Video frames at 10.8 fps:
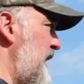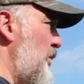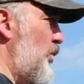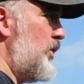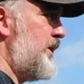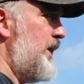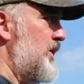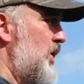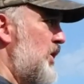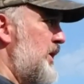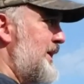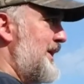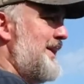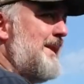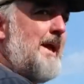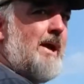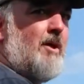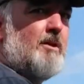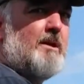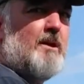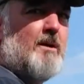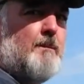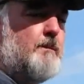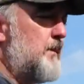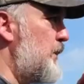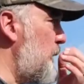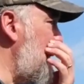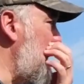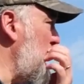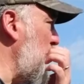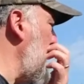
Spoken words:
of working along a canal here, and